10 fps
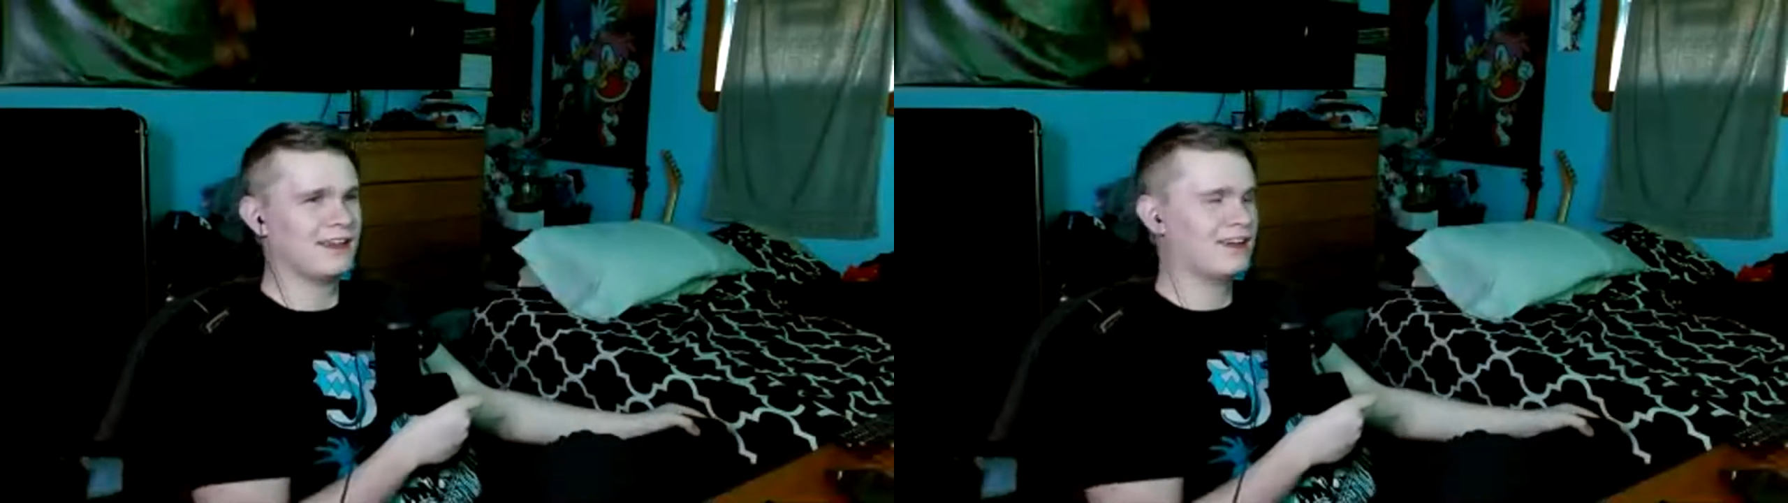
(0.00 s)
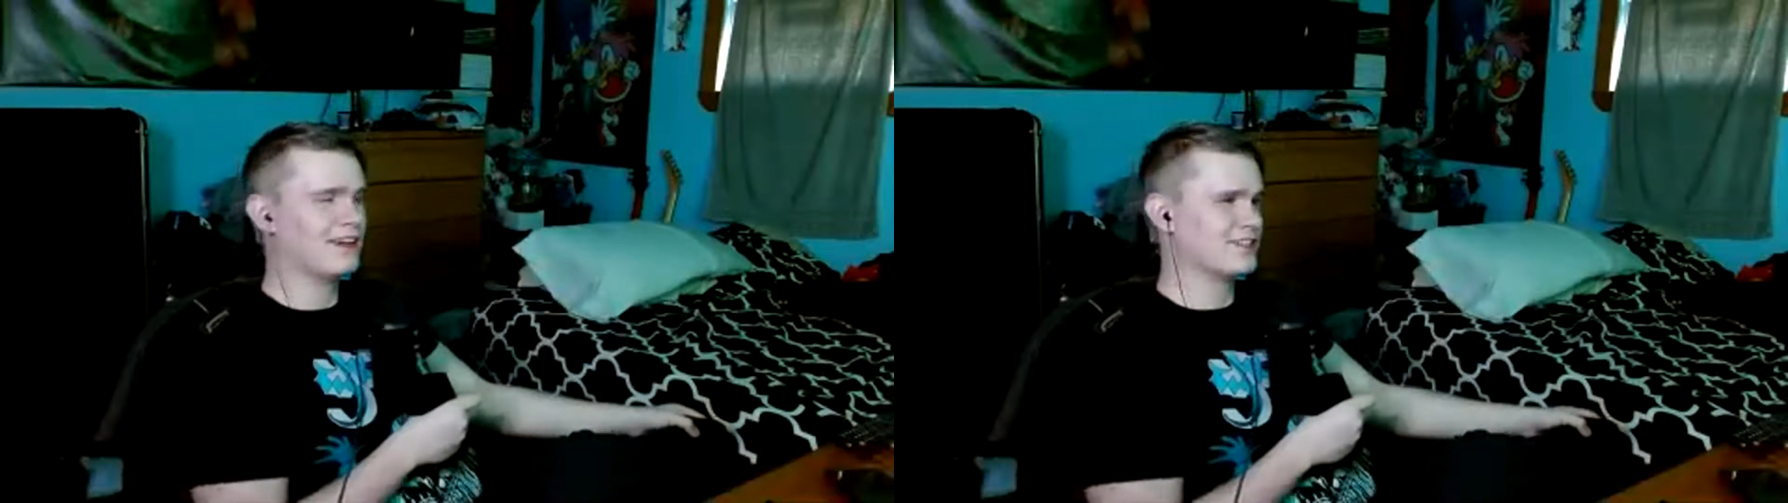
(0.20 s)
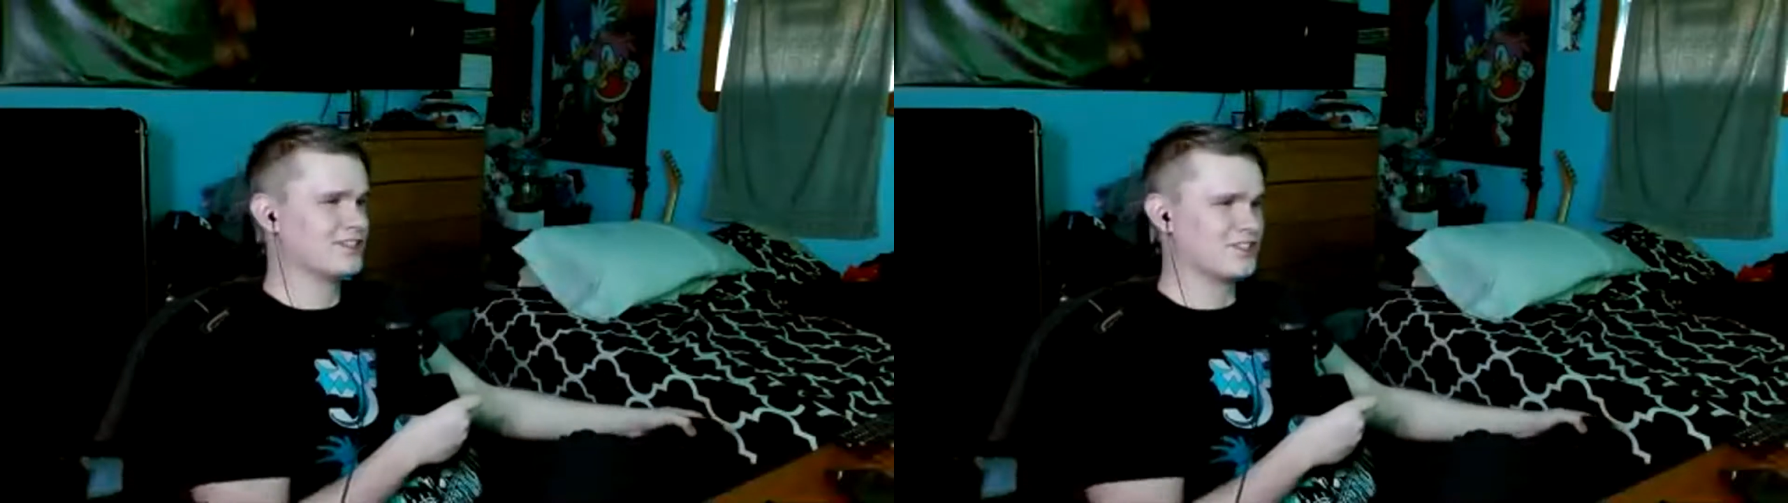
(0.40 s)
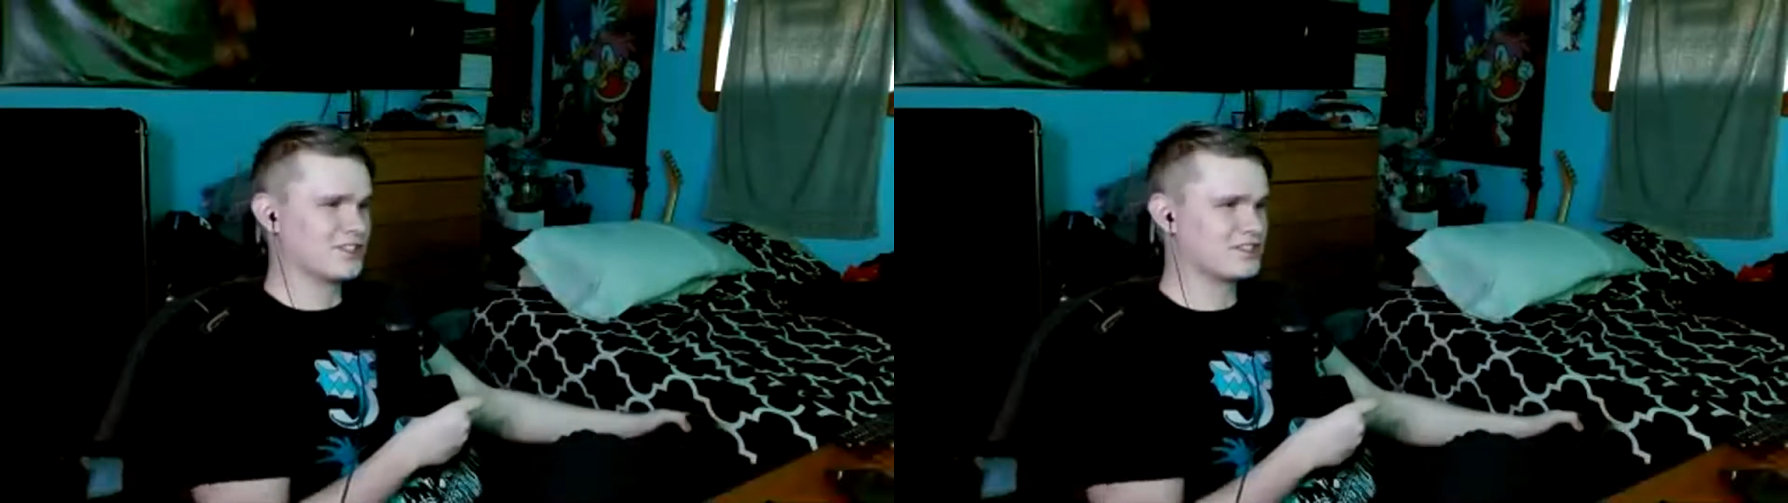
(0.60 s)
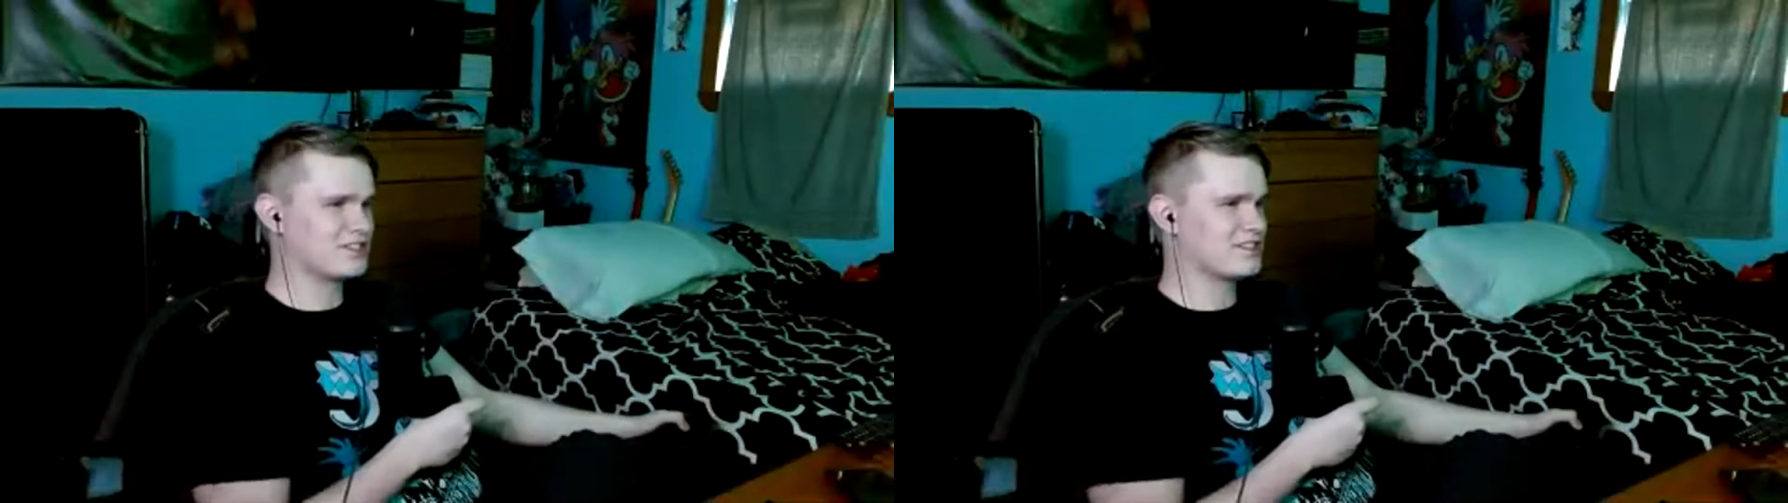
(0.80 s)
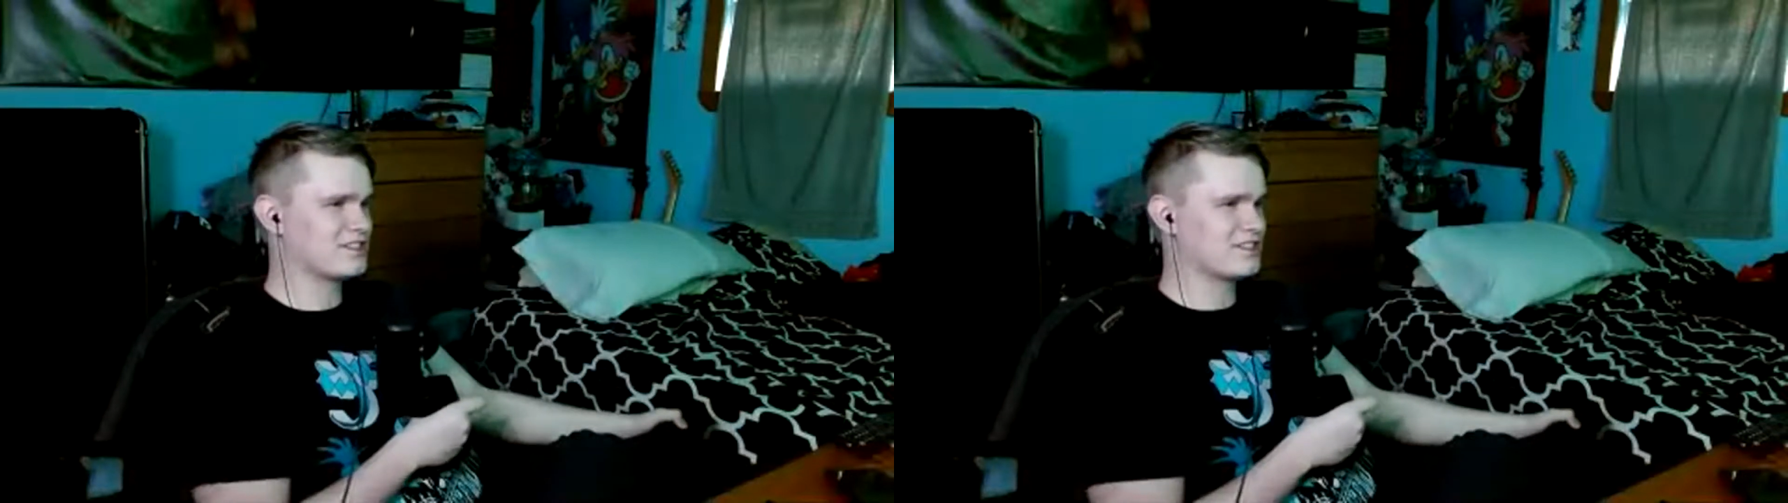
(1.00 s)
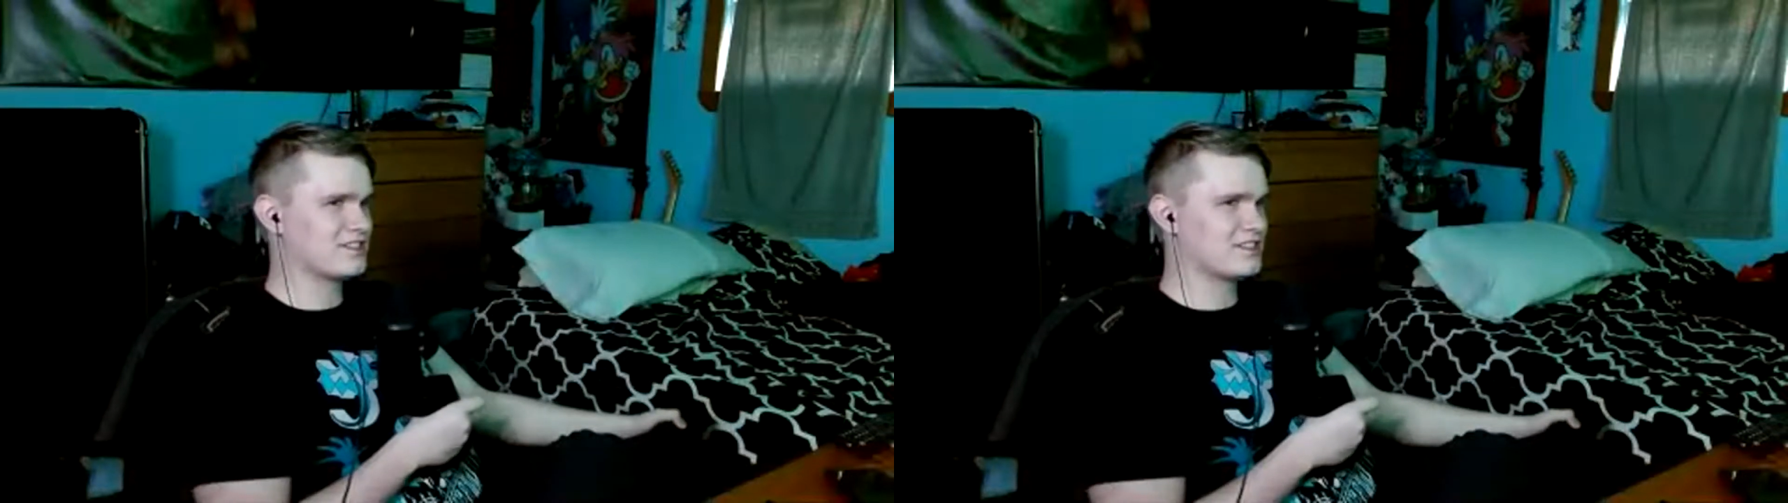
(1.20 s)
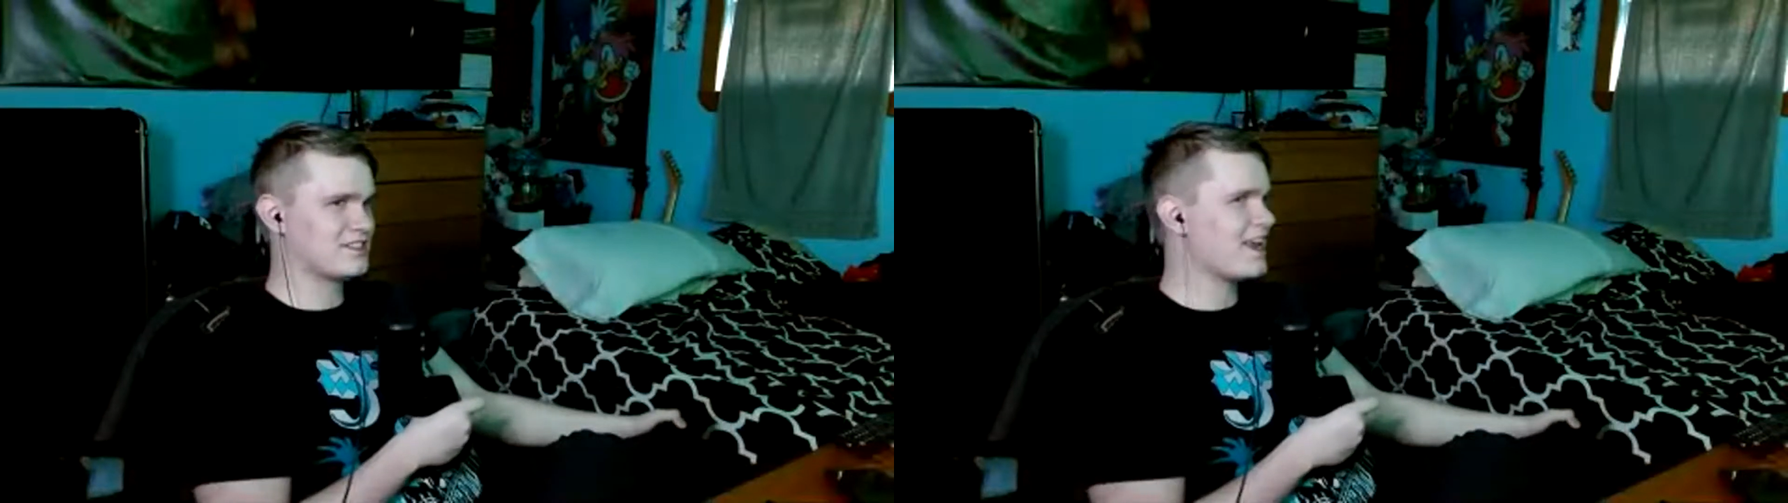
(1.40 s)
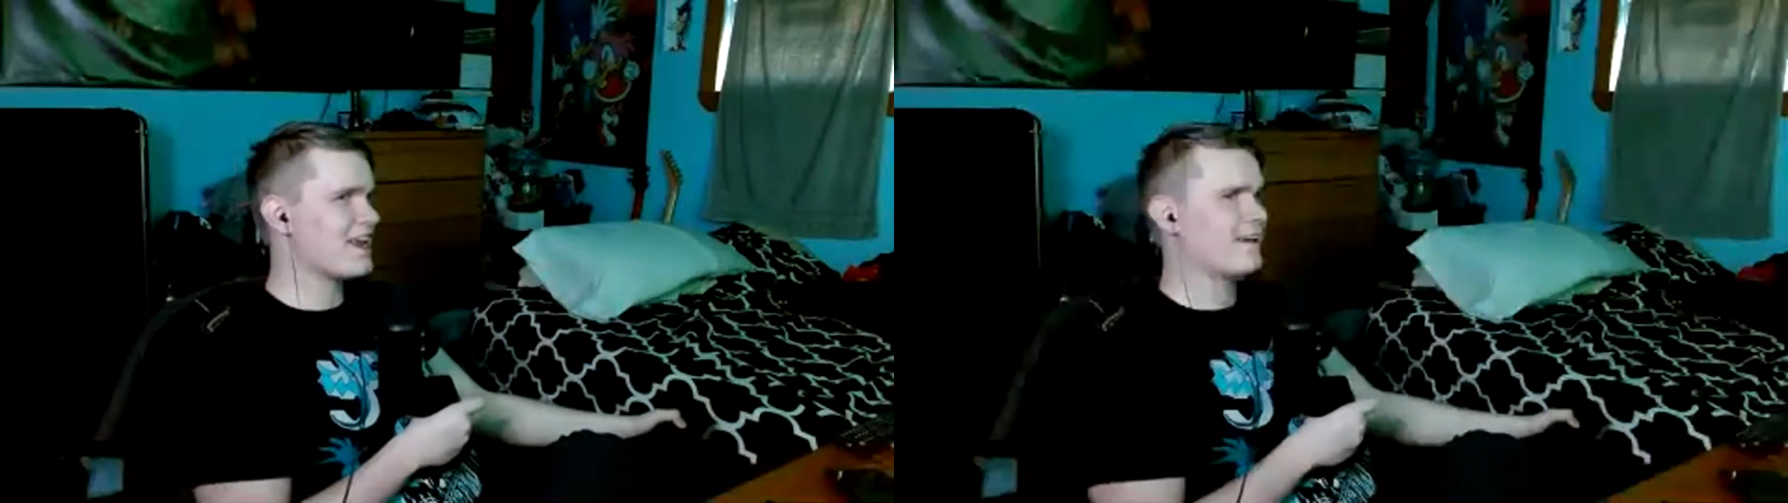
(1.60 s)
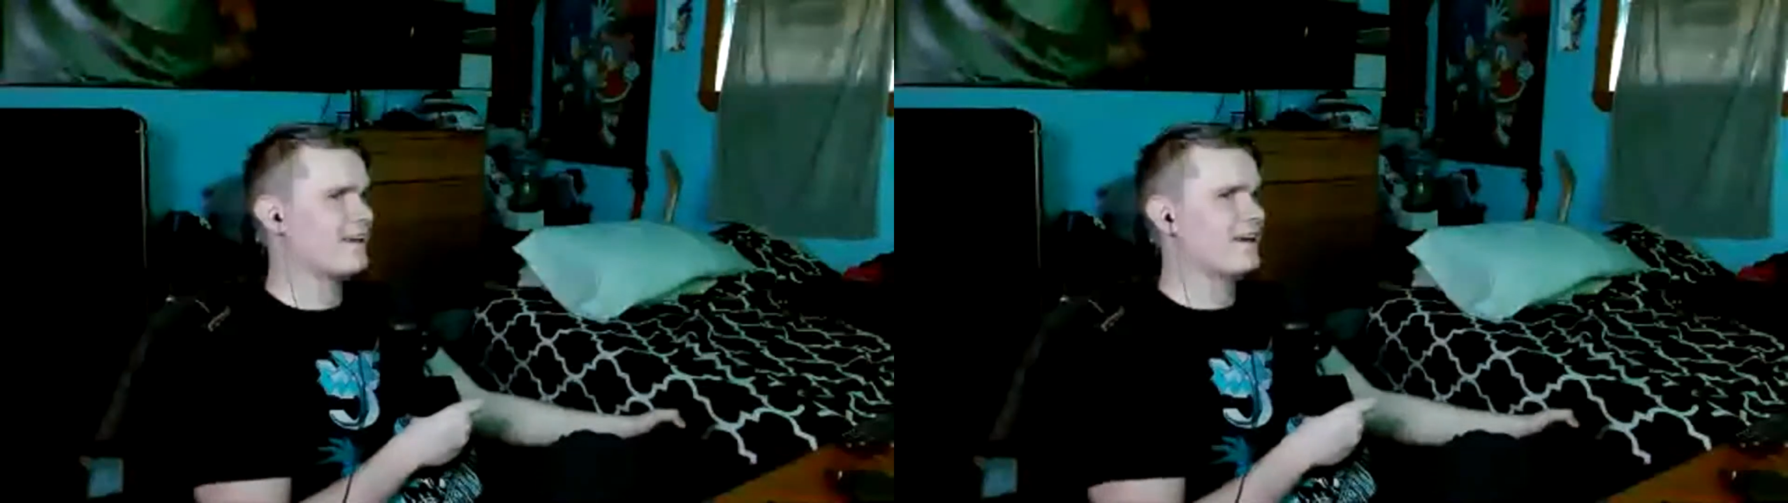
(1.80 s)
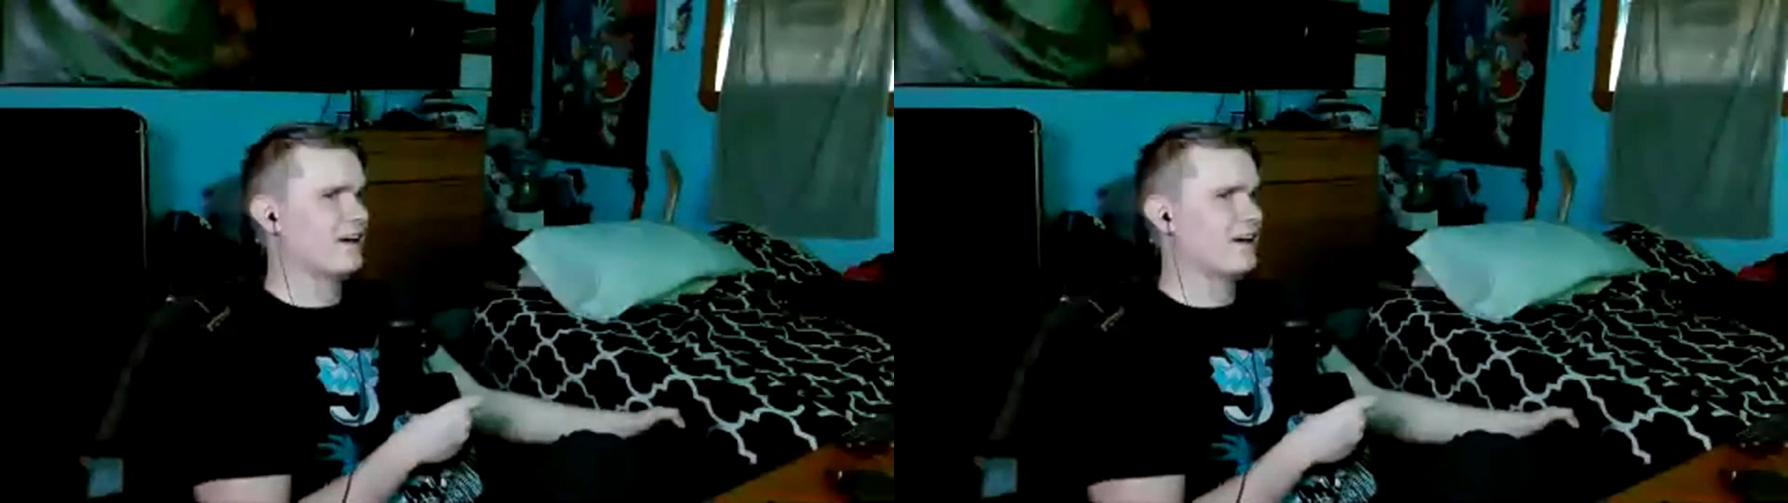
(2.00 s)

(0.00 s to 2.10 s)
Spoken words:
and just say